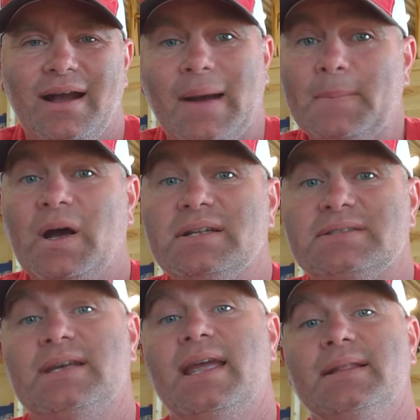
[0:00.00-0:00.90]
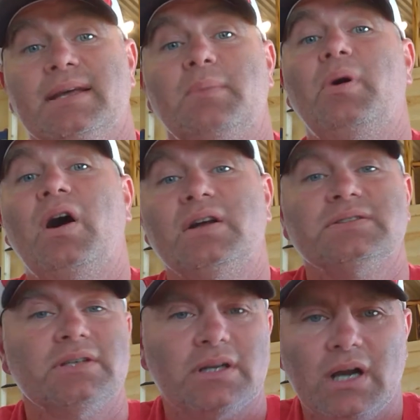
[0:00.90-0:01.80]
I'm not saying that a pond is
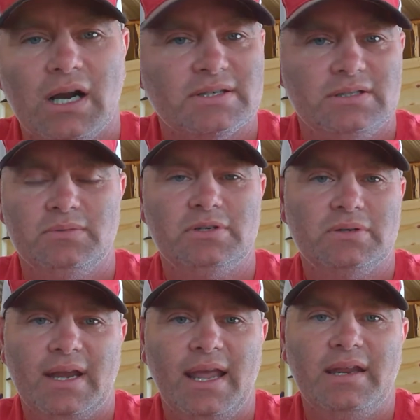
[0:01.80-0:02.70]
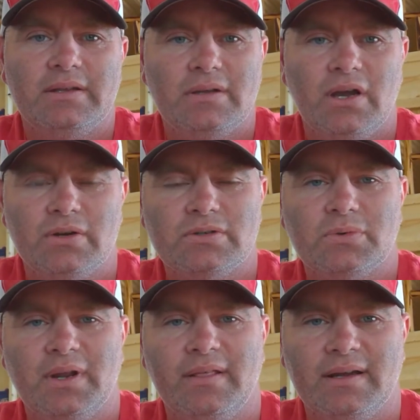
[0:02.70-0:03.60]
going to cost you between $80,000 and
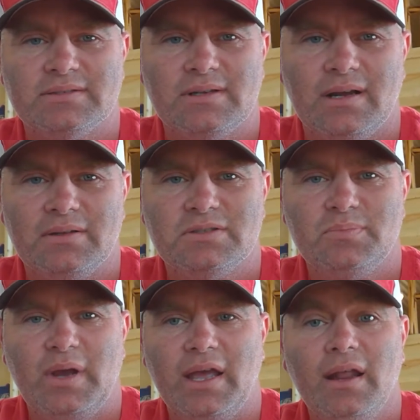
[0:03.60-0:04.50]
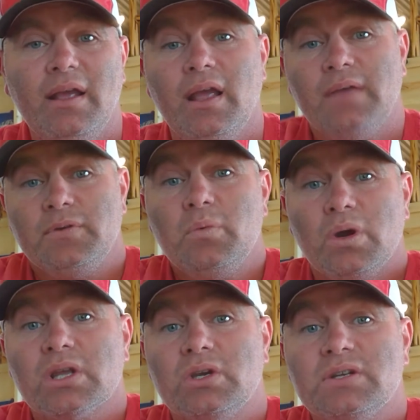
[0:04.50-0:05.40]
$120,000, but if you
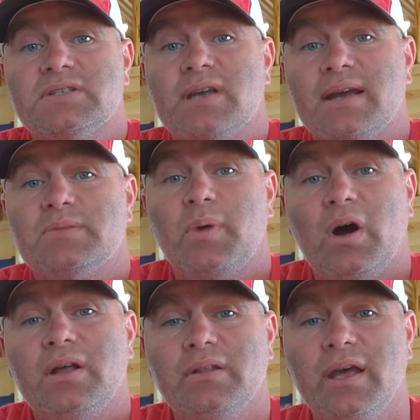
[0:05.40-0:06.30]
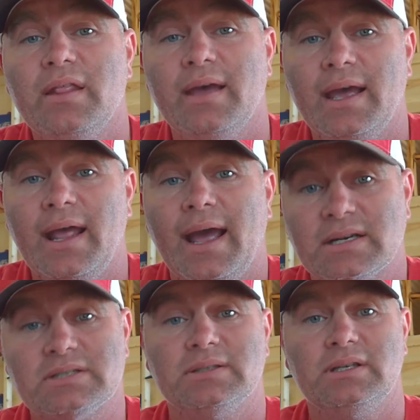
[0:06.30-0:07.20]
want a good-sized pond that
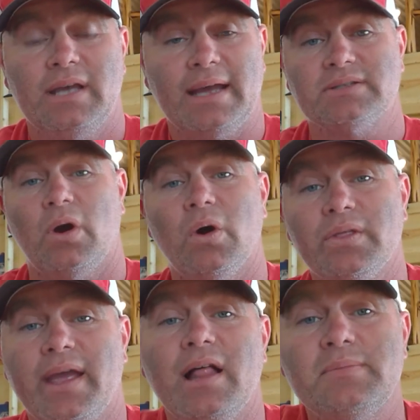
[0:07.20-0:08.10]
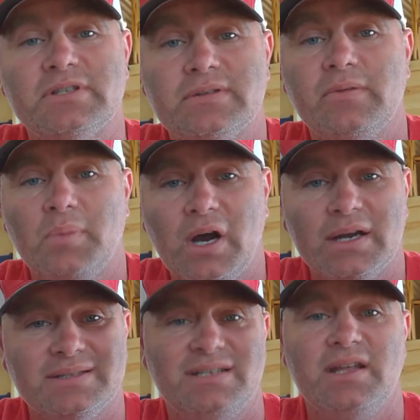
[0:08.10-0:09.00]
actually has all the elements of a
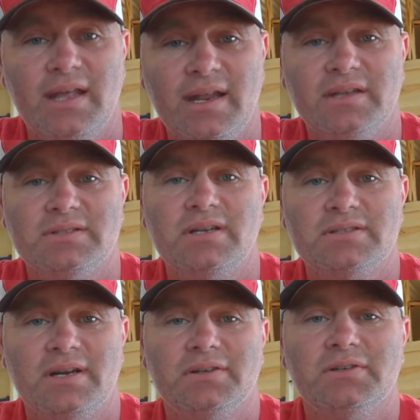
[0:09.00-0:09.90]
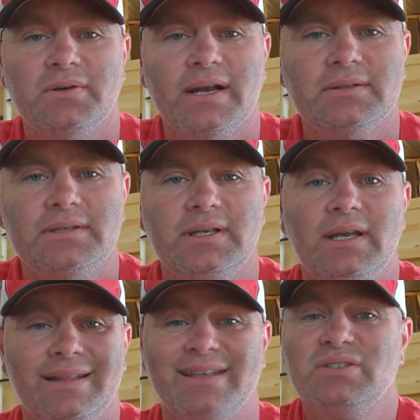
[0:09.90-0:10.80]
pond and it is engineered correctly,
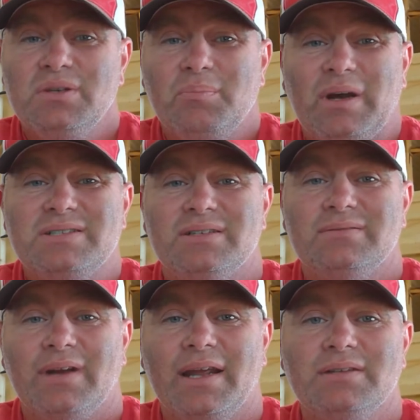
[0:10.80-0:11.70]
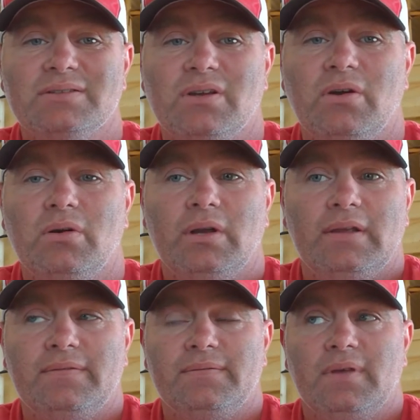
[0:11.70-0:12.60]
that's a good budget, right? So
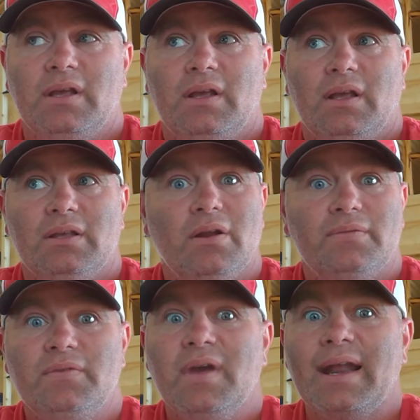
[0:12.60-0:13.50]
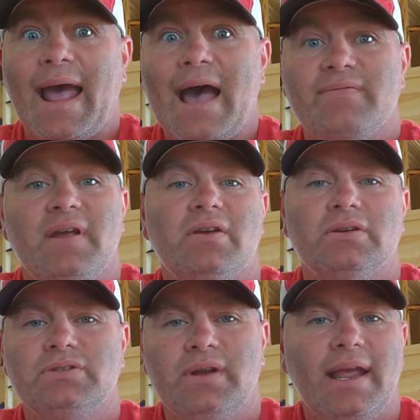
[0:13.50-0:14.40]
if you've got a half
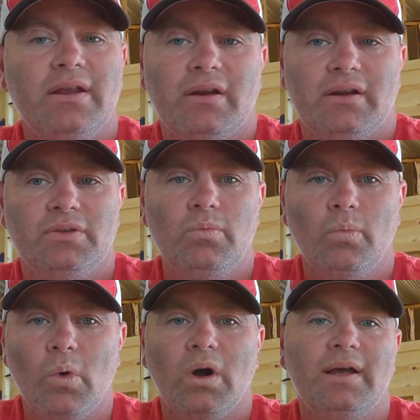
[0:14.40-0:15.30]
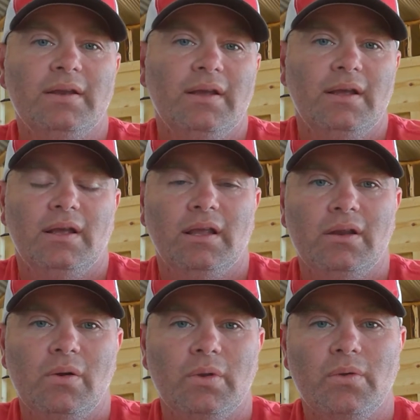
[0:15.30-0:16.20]
acre to an acre and you want
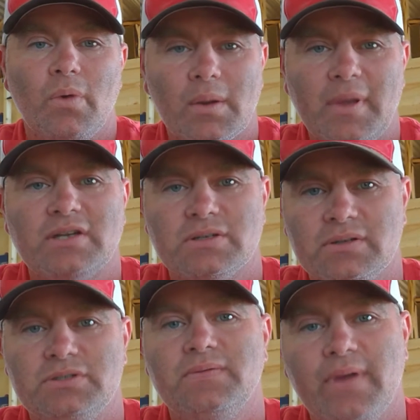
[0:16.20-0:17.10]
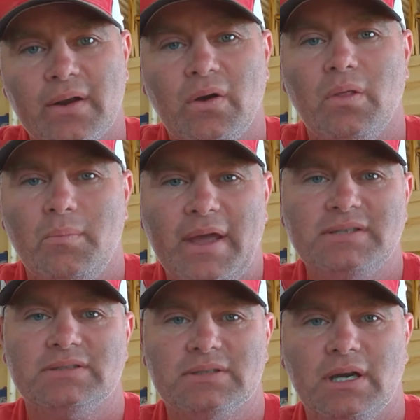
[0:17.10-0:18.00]
to make sure that you've got all the
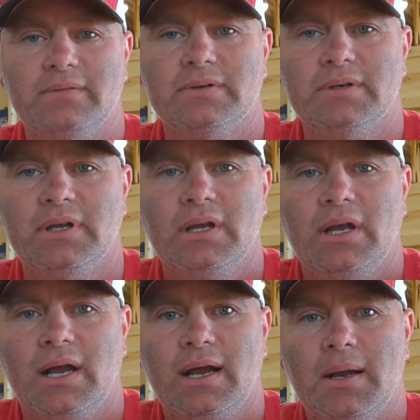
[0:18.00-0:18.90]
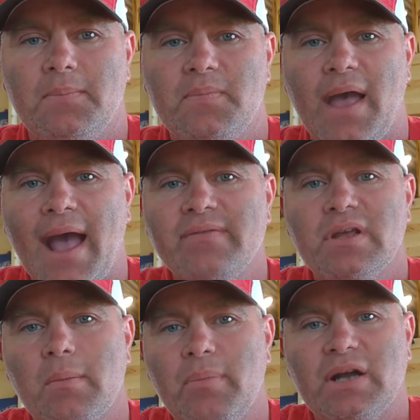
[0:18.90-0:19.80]
bases covered,
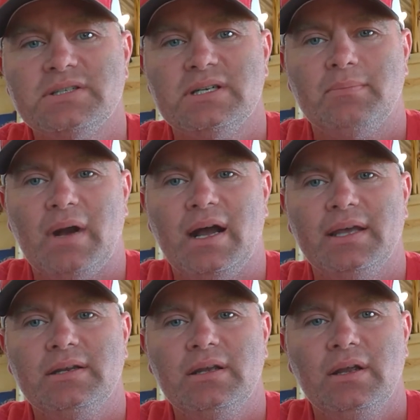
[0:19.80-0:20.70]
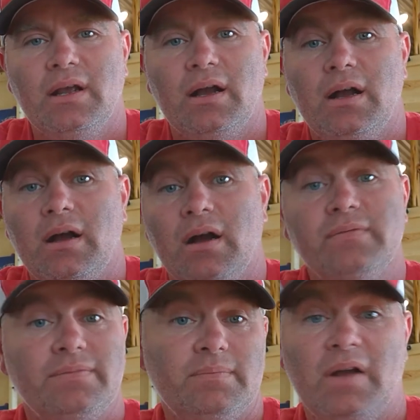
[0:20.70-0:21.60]
having a budget in mind
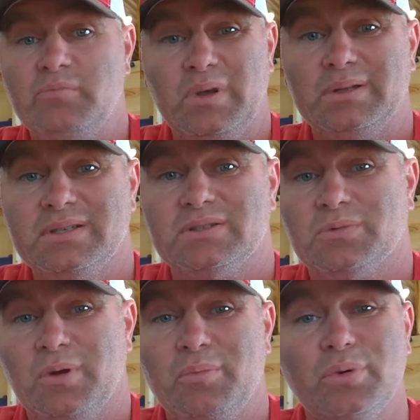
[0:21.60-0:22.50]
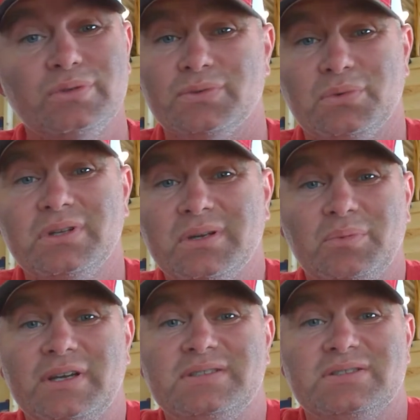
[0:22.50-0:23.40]
of building a swimming pool is a really good
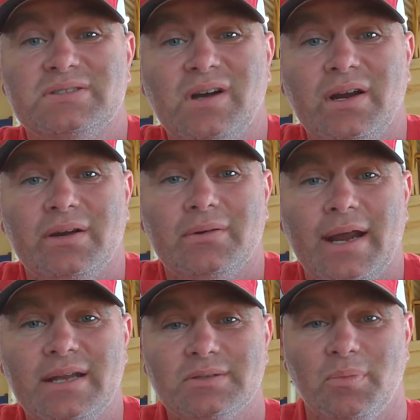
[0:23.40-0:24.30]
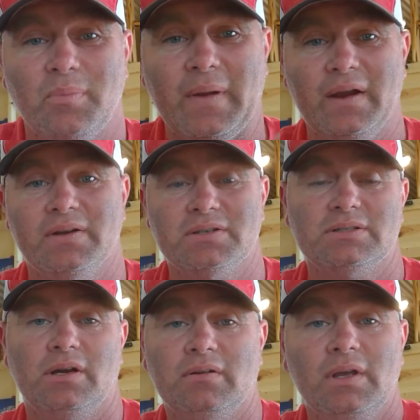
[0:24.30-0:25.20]
place to start, right? To prepare
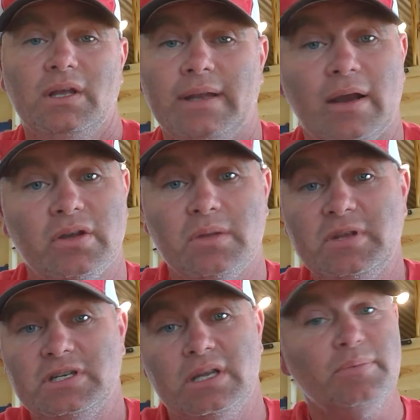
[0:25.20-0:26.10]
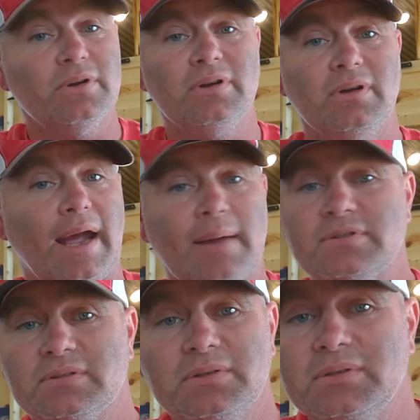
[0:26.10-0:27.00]
yourself. Now, could it be cheaper?
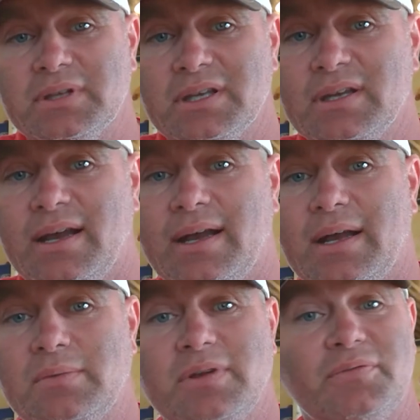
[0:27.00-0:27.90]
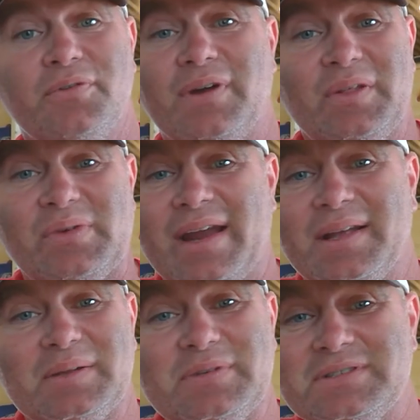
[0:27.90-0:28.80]
Absolutely. If we find the right
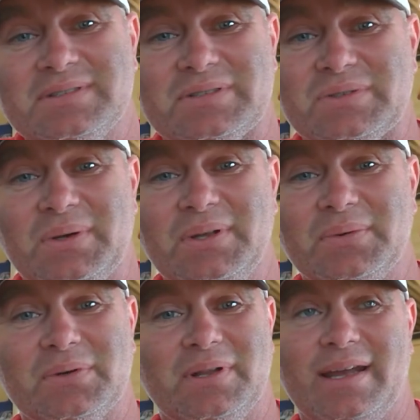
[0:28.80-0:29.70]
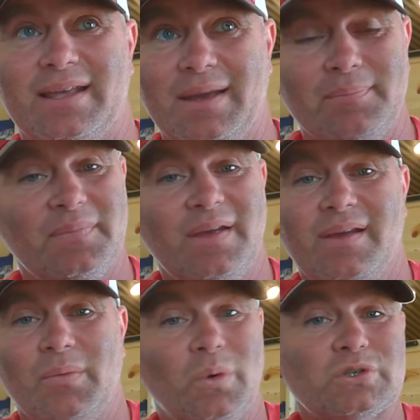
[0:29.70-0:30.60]
elements in the soil and we're like, yep,
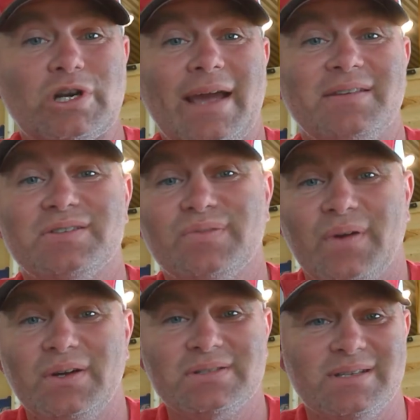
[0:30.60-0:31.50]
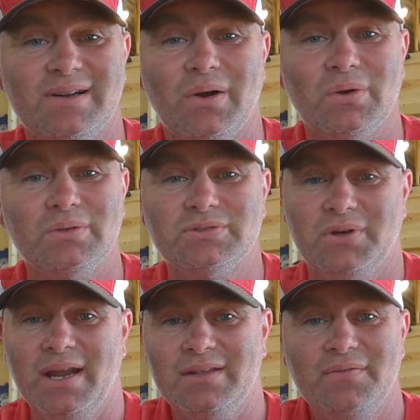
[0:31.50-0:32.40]
we'll try this first and it holds,
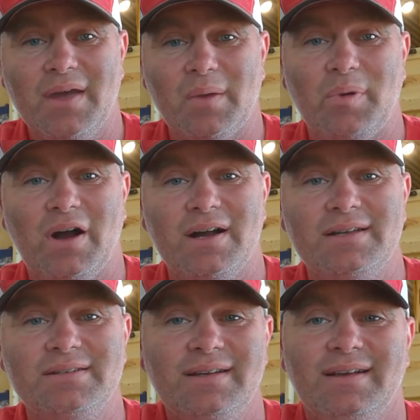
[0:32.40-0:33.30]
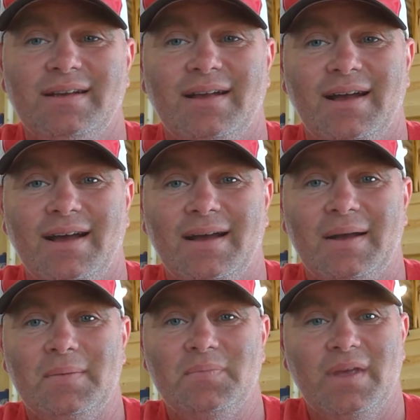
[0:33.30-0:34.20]
great. You've got a pond,
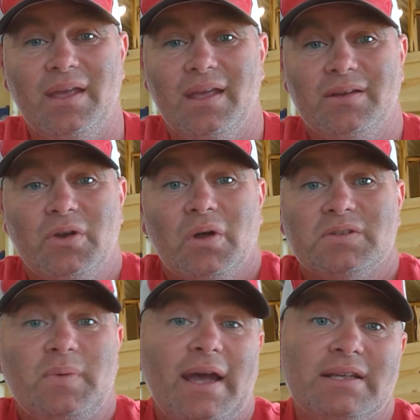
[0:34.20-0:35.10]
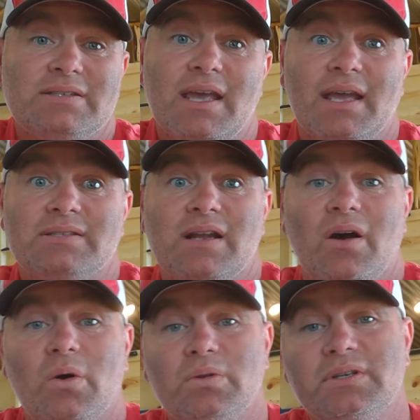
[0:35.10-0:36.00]
and you call us back and say, hey, it's
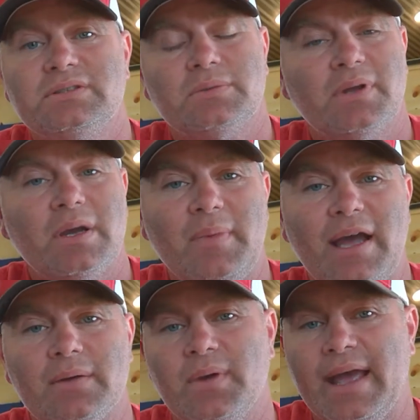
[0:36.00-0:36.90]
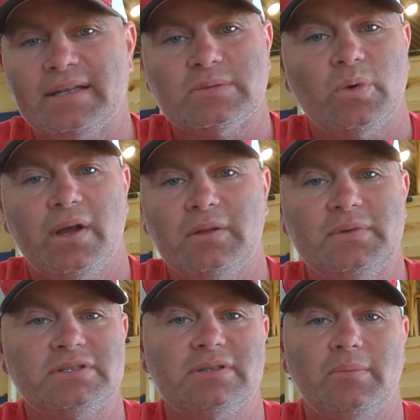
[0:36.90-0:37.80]
not holding. So we come back and we add some more
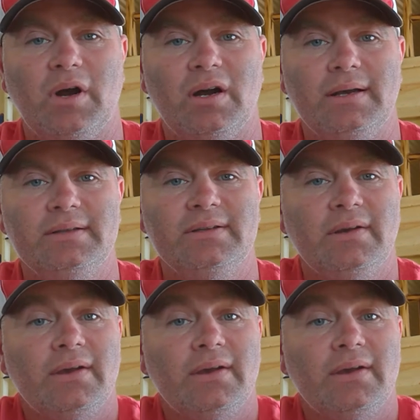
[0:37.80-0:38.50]
elements to the pond.